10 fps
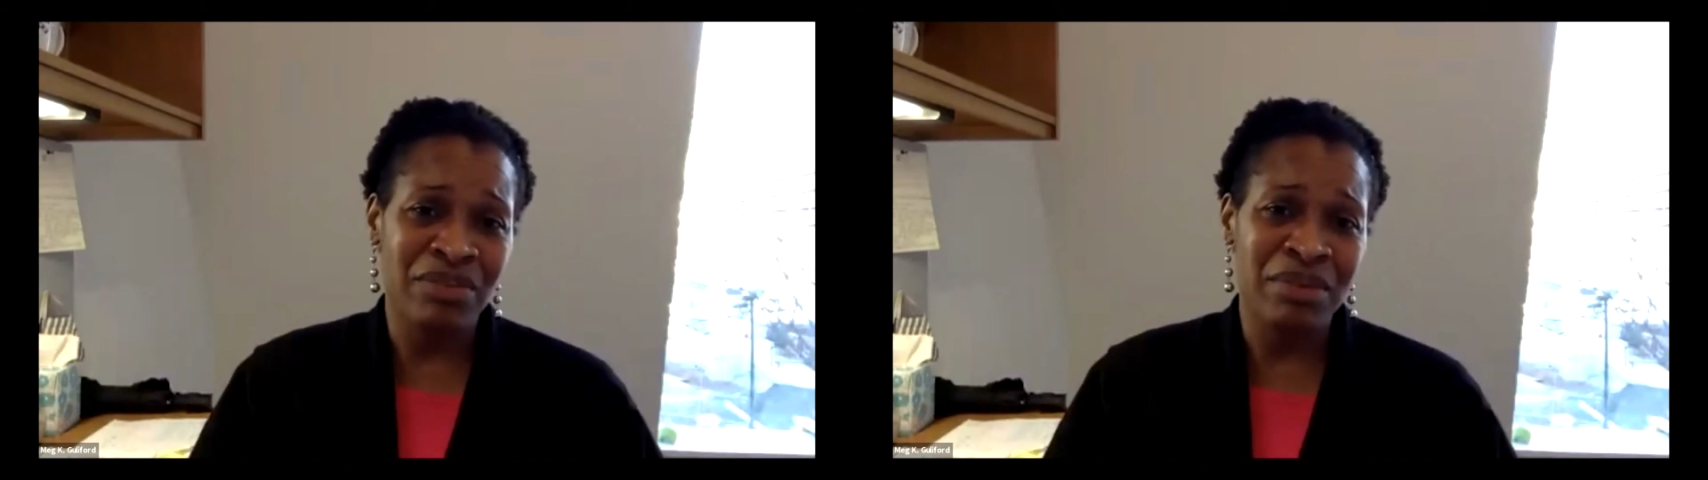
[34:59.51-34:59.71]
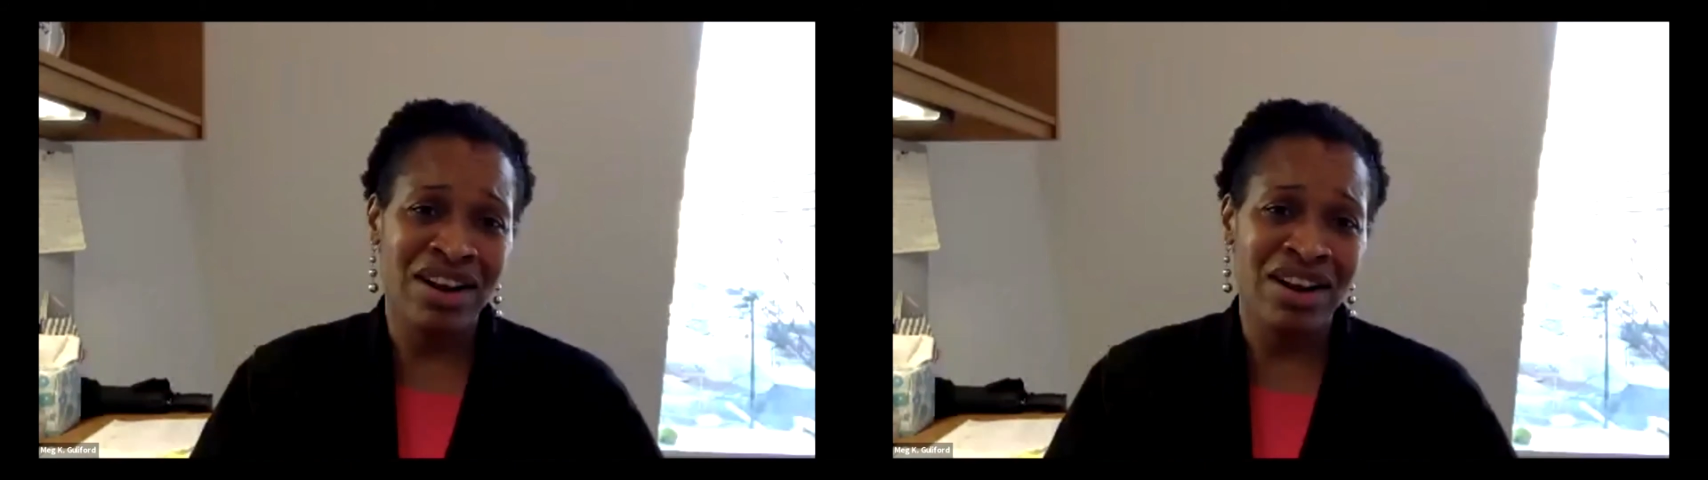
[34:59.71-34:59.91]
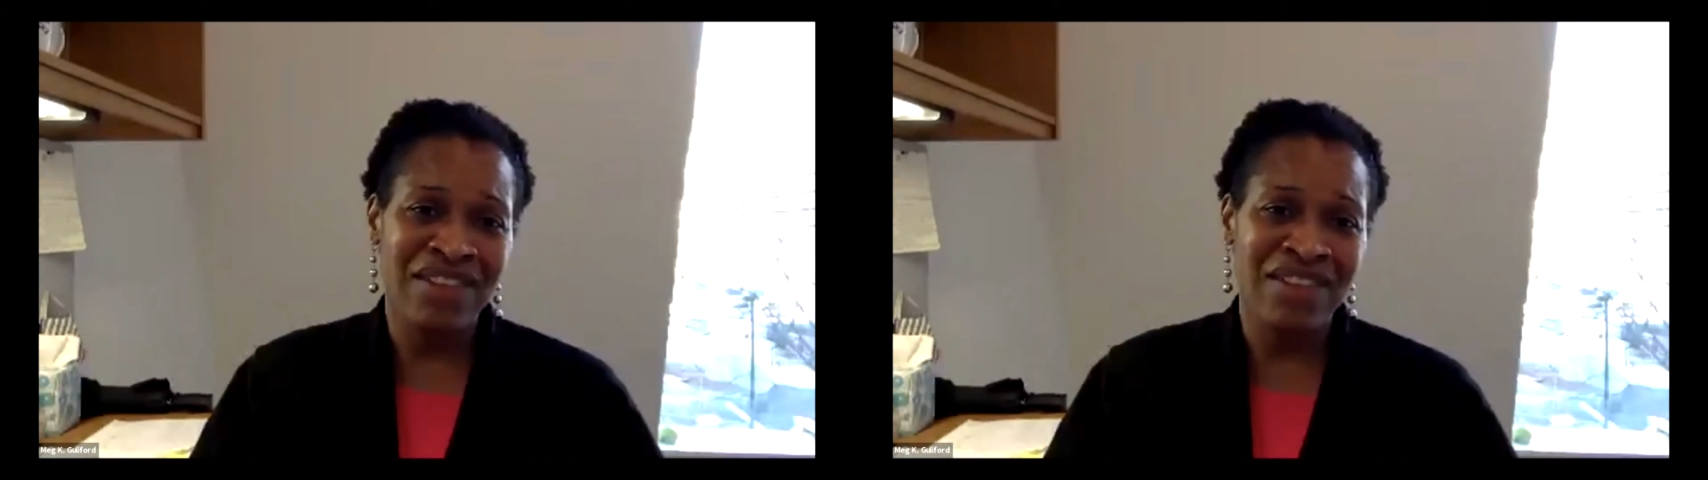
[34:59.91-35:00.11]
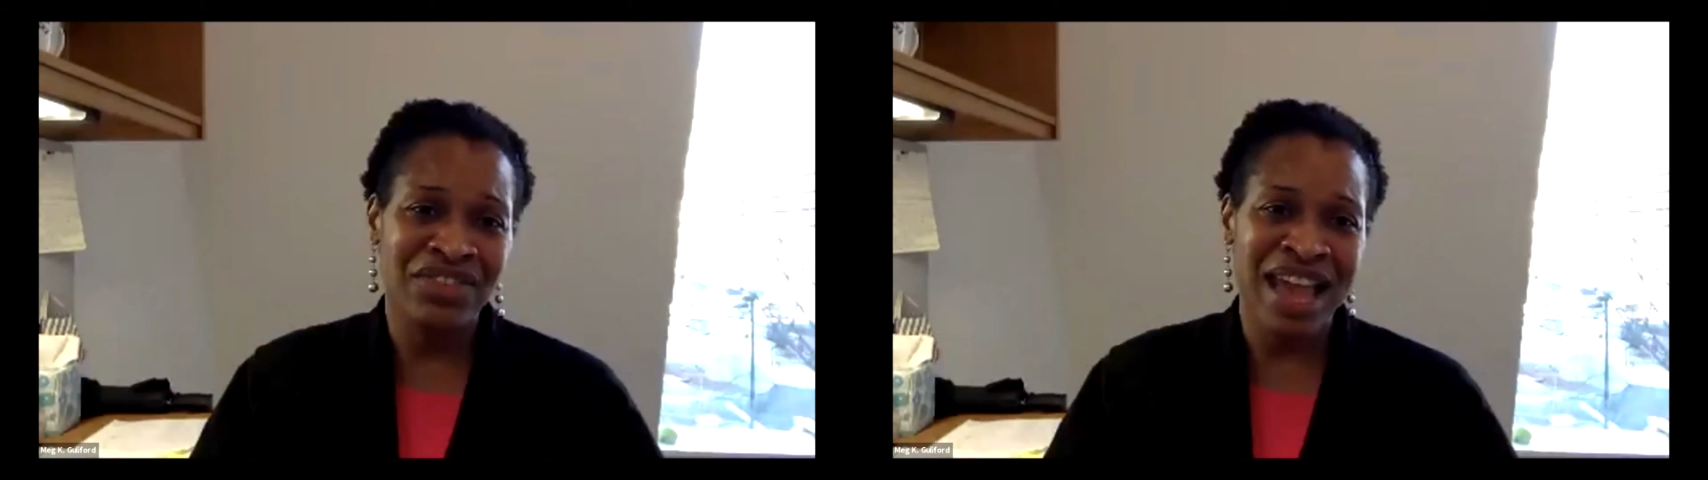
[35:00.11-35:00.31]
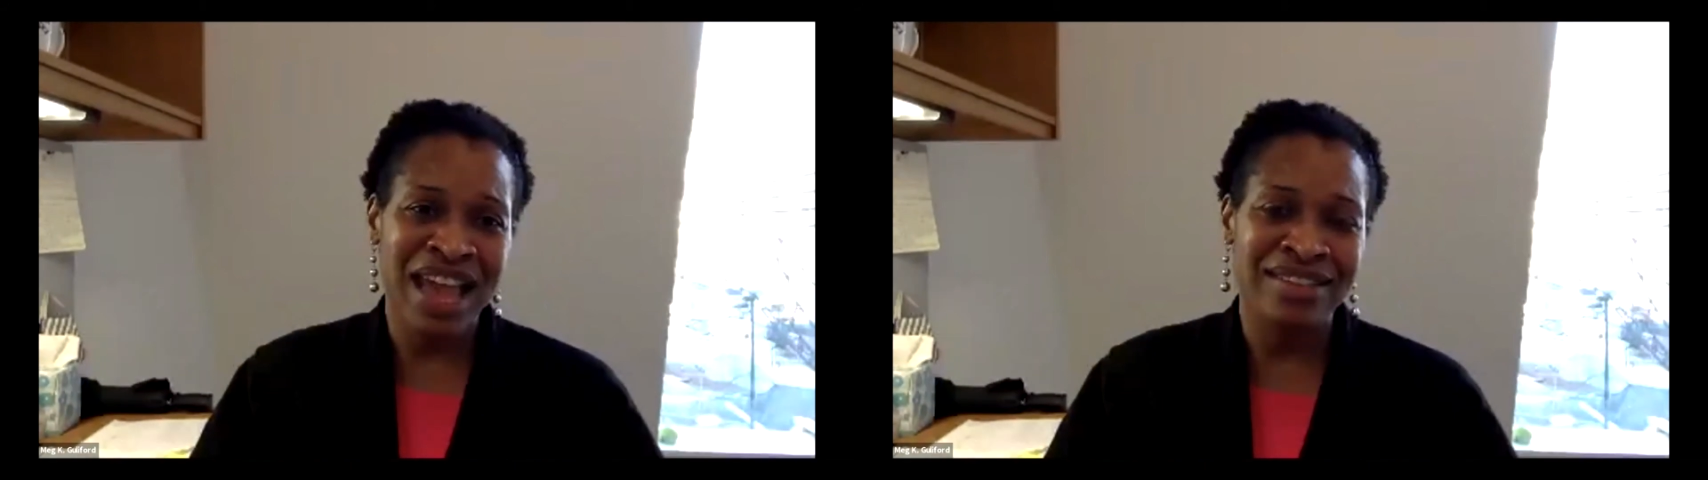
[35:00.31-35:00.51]

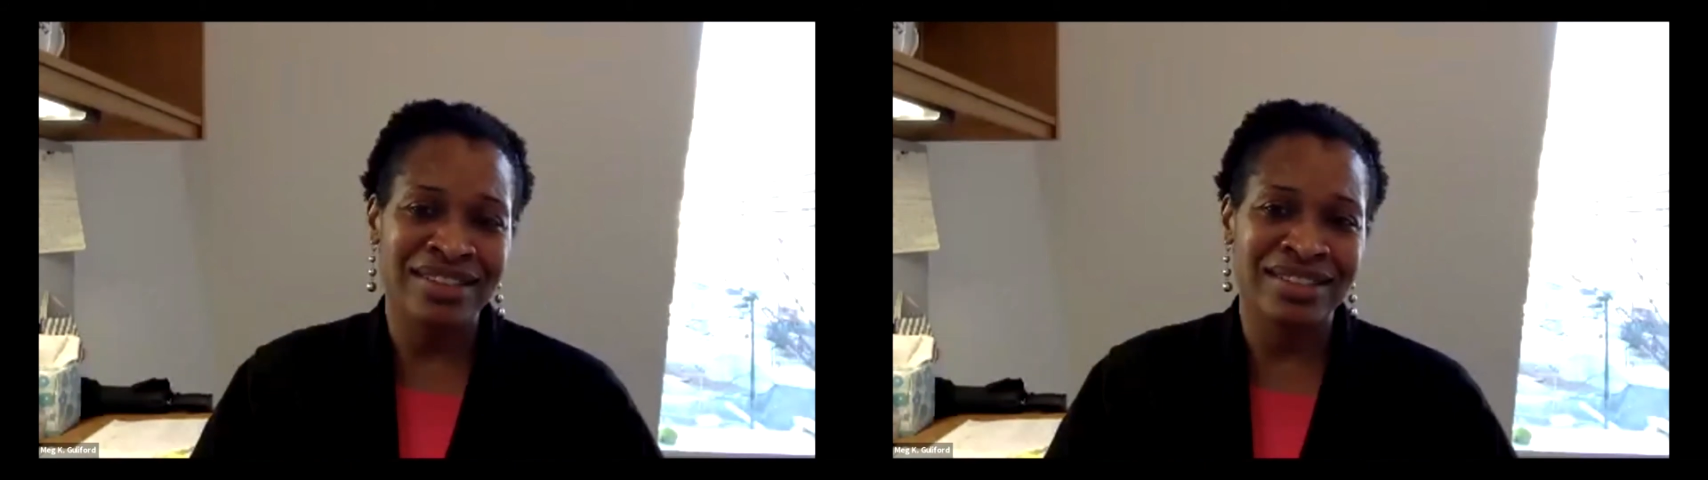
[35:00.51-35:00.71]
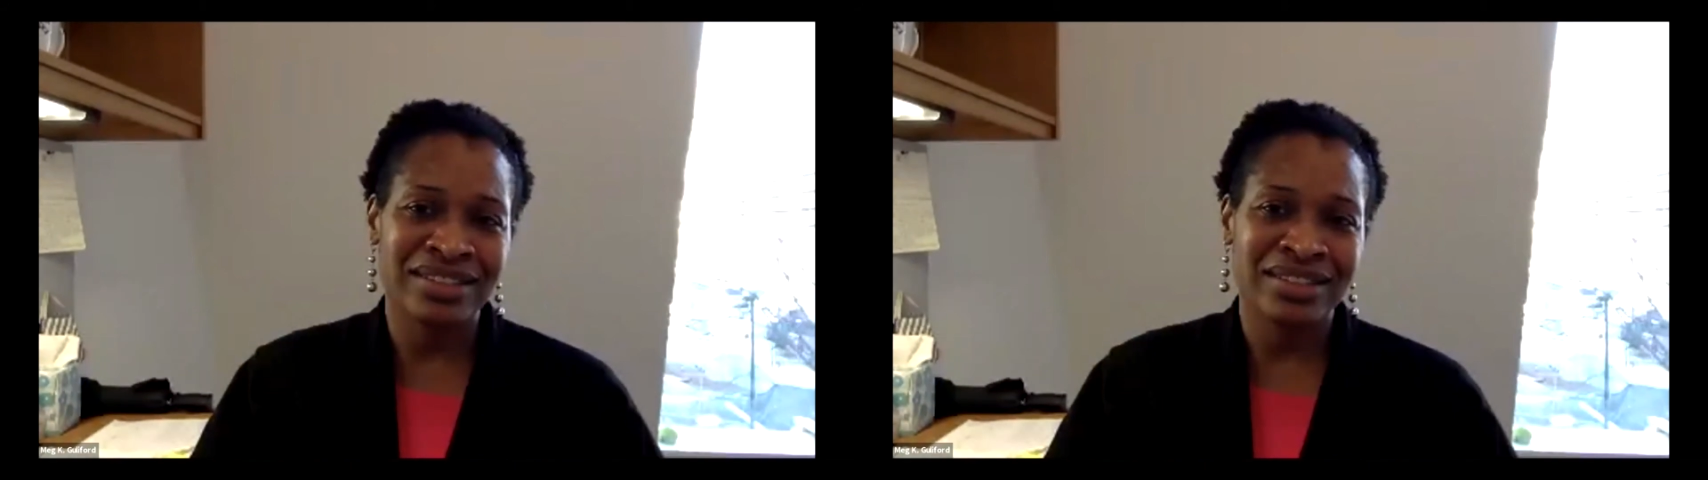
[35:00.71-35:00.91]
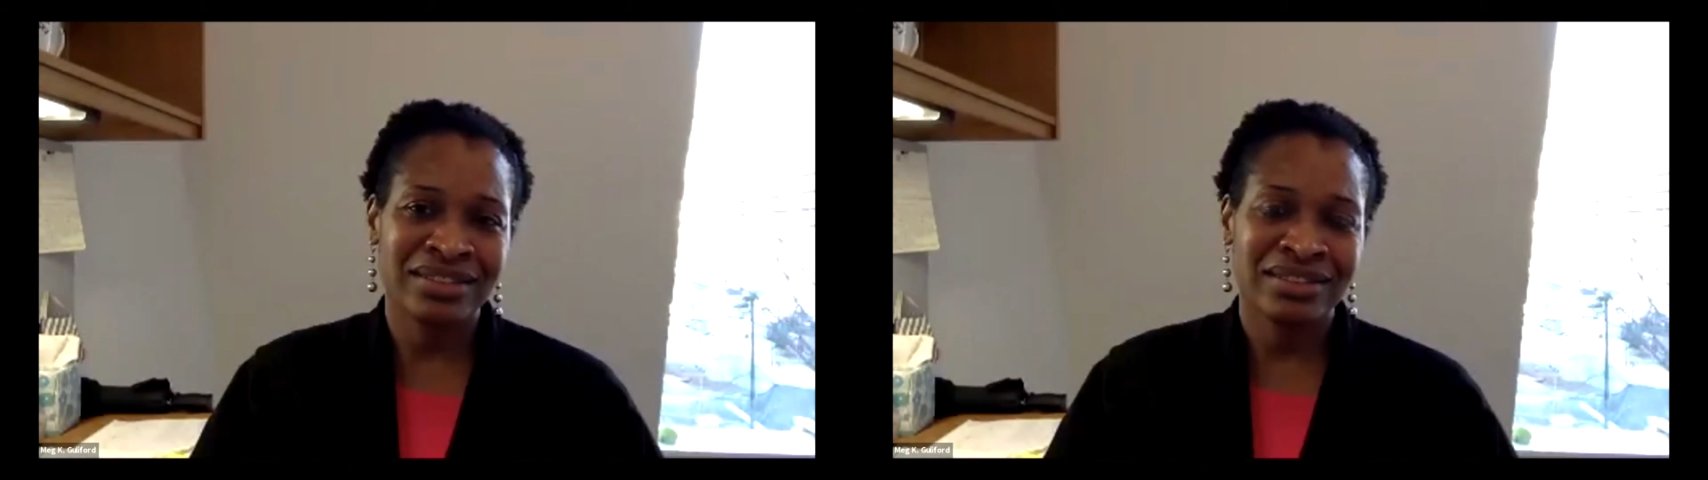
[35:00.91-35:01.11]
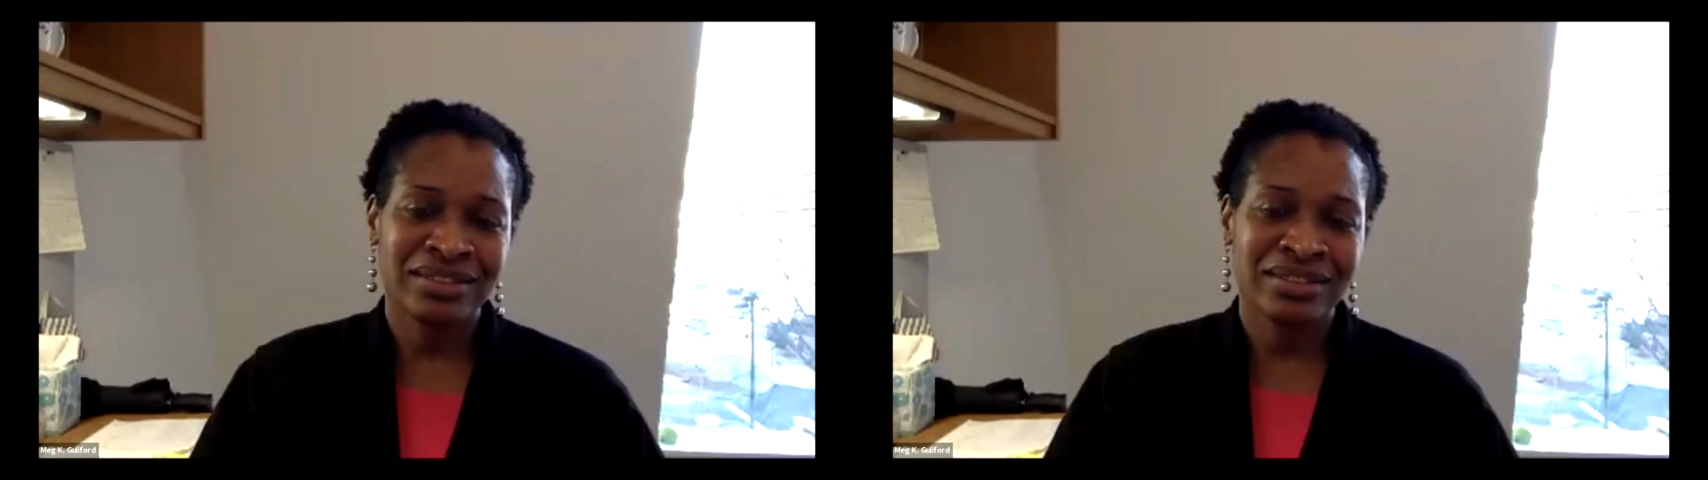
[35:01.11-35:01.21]
archives as